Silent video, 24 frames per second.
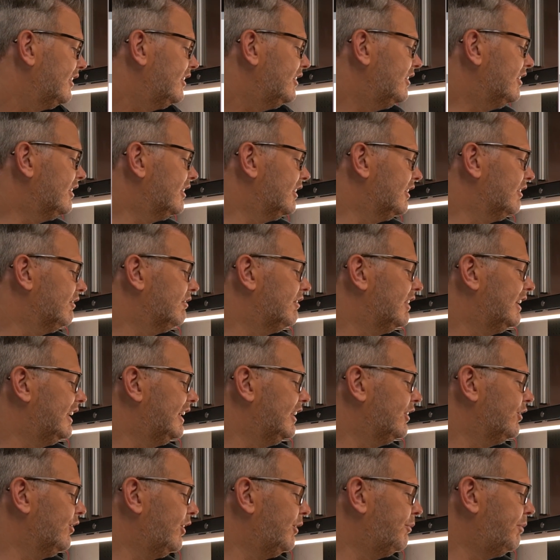You're going to really
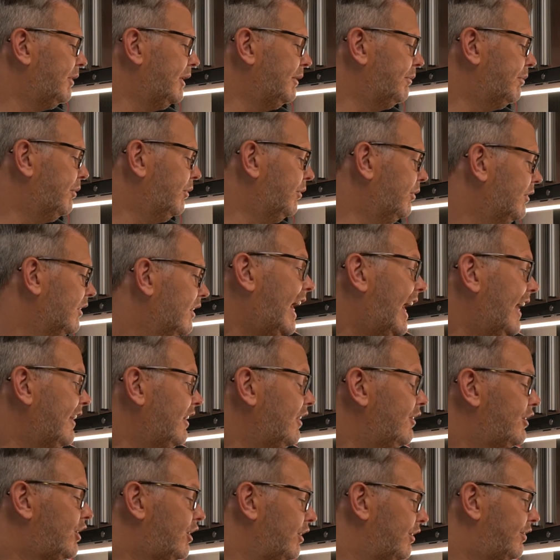annoy people. And the
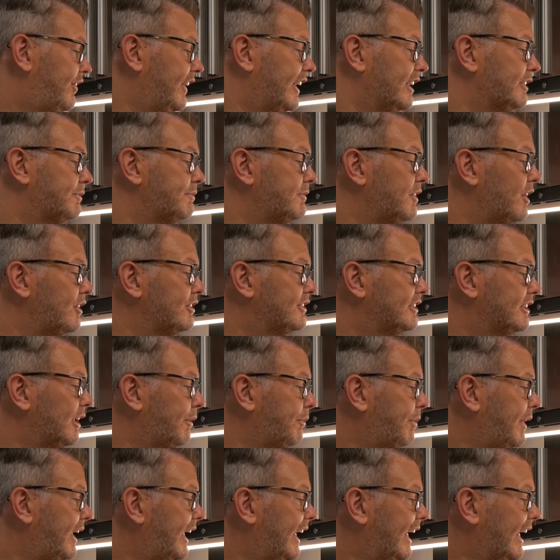other good thing is, notice
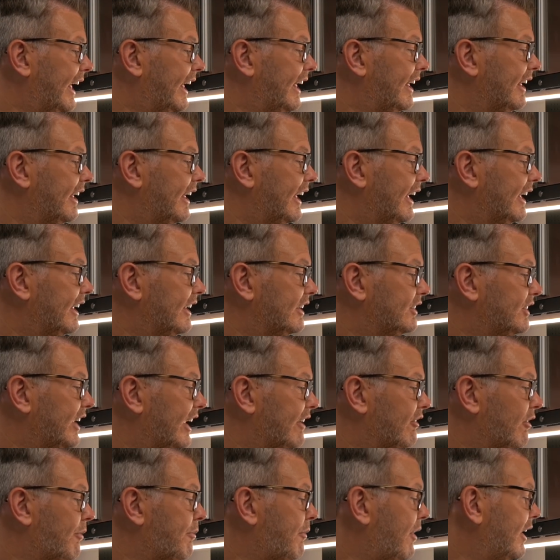up here,
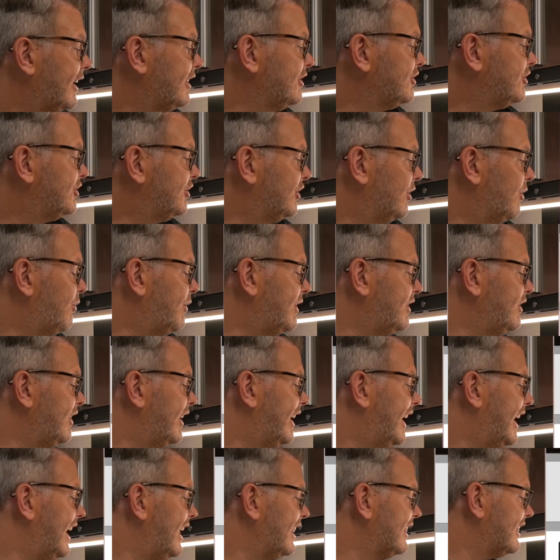it reminds you when you
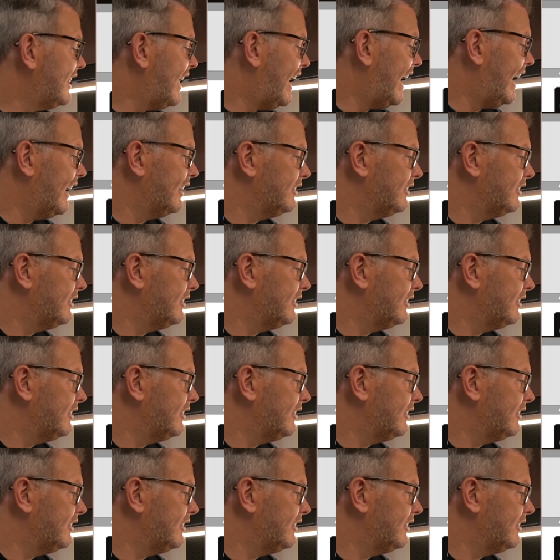hit that,